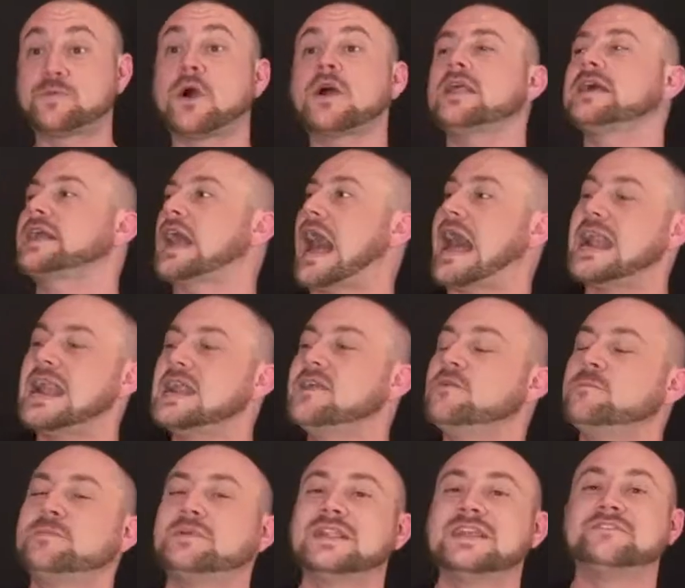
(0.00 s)
Like, I didn't
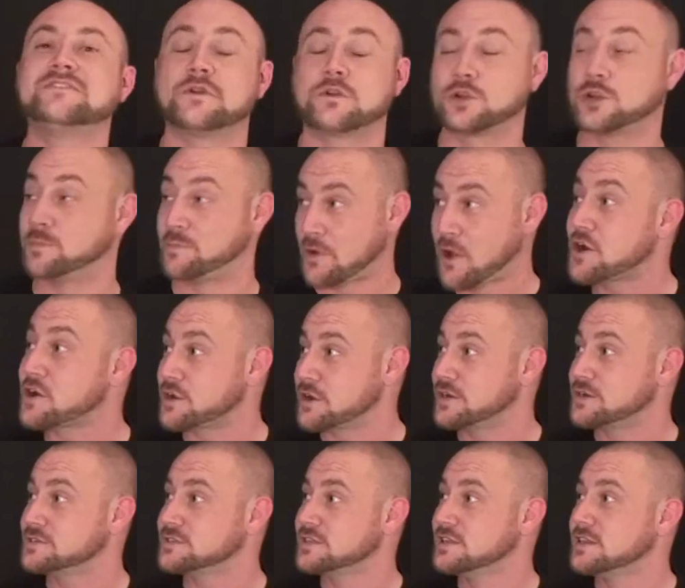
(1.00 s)
even believe they were good
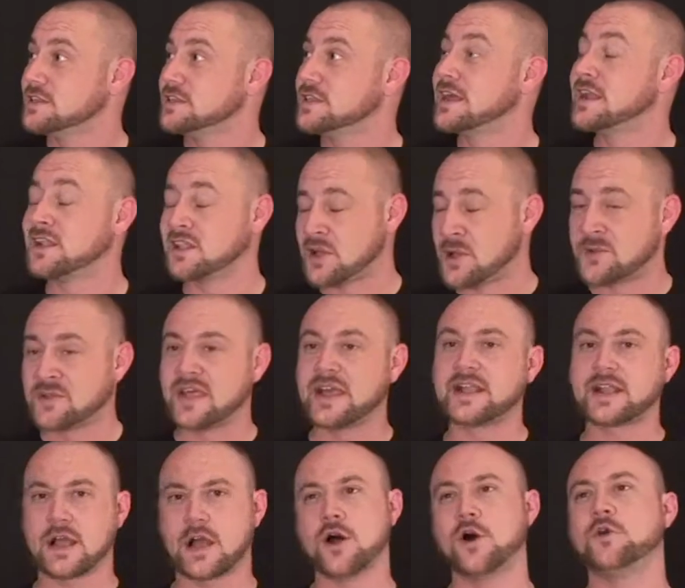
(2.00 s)
partners. Let alone
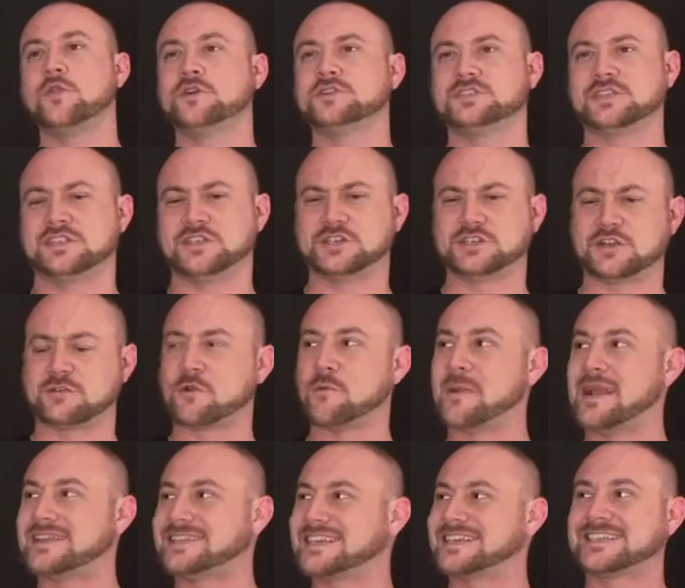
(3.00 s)
like, oh, there's a
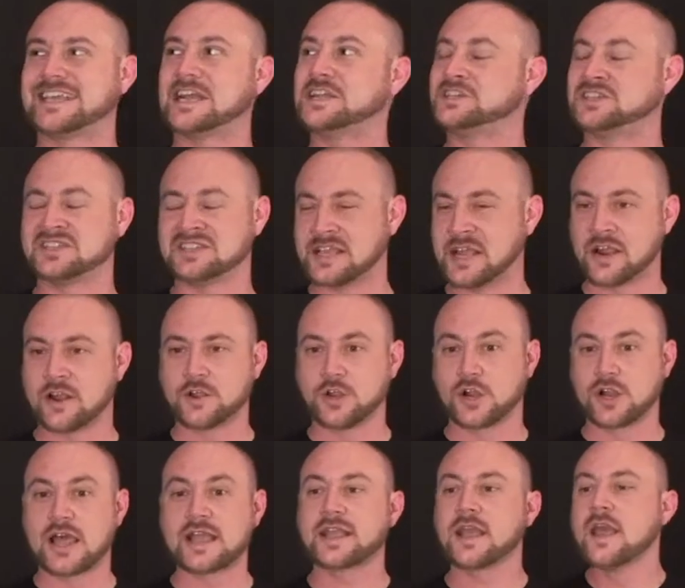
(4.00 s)
romantic tension there.
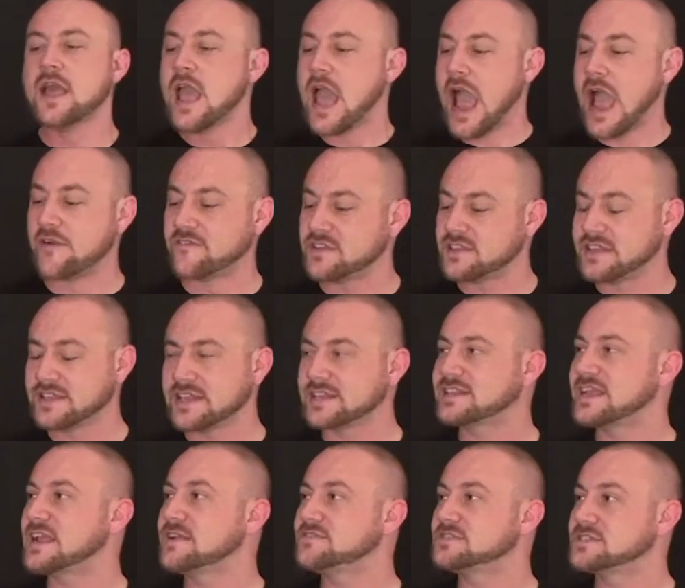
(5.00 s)
You're like, everything
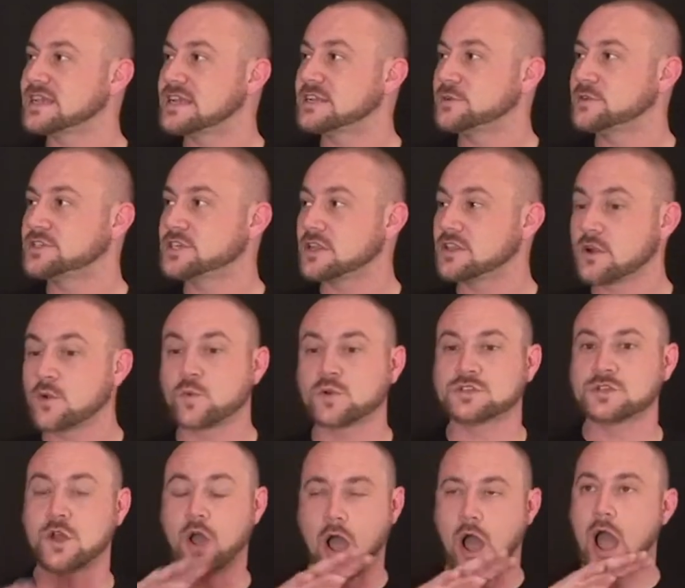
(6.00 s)
that they've said to each other
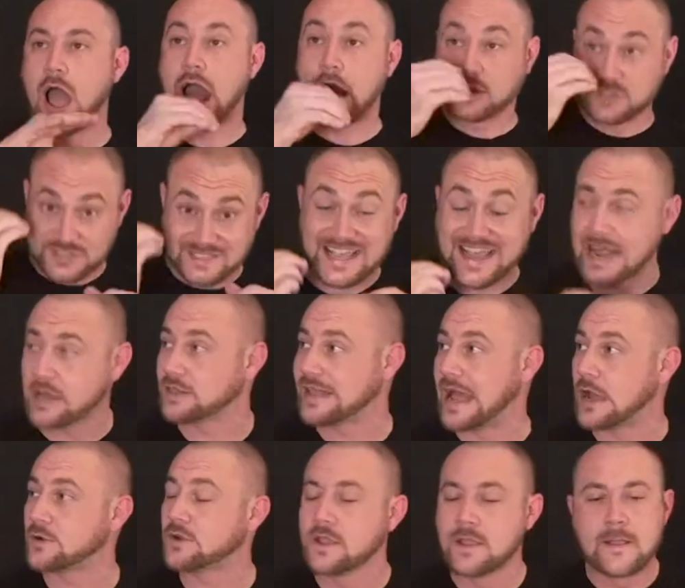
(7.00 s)
was said out
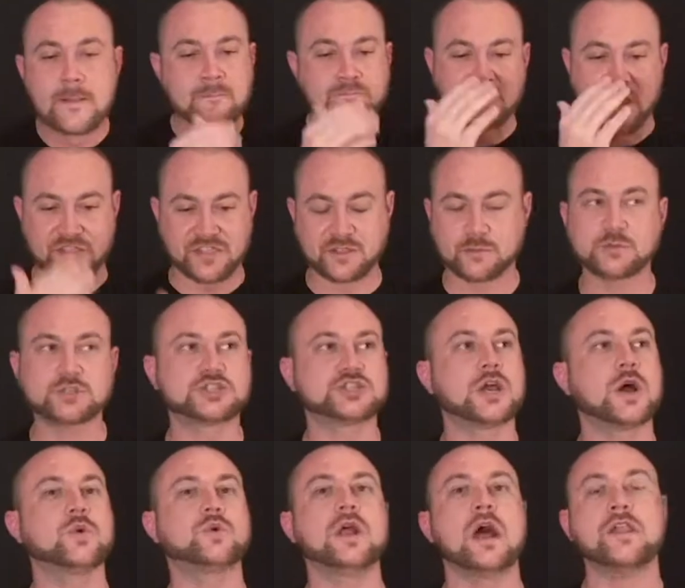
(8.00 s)
loud. Nothing was
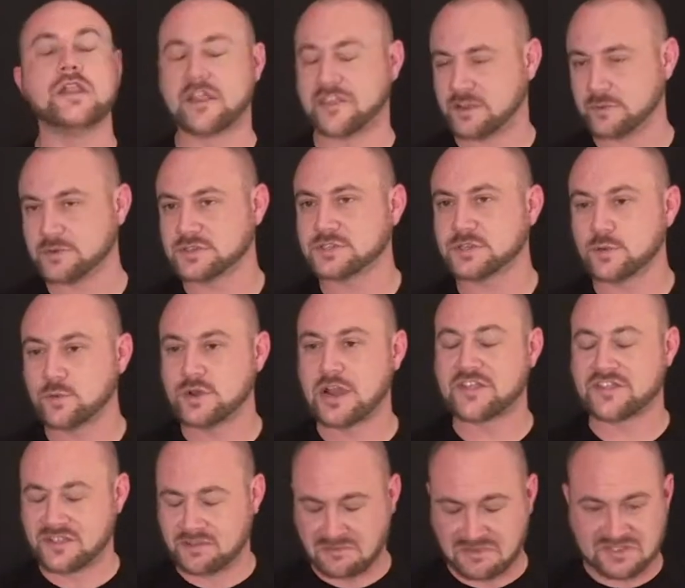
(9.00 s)
shown. Nothing
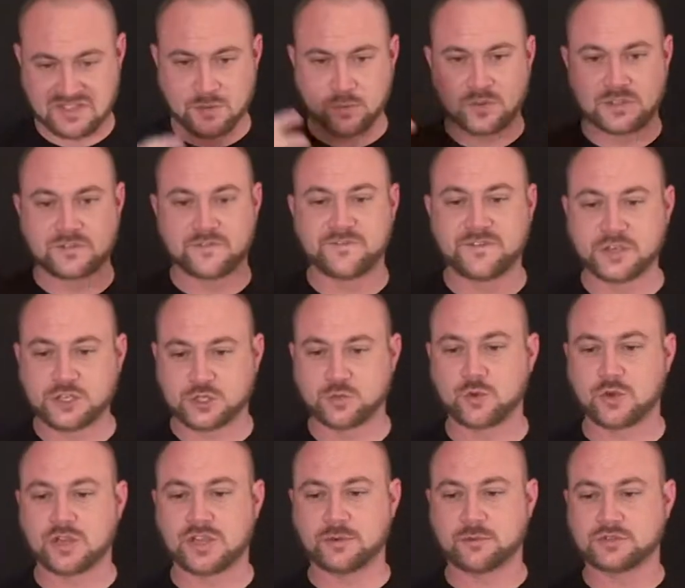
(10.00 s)
was visual.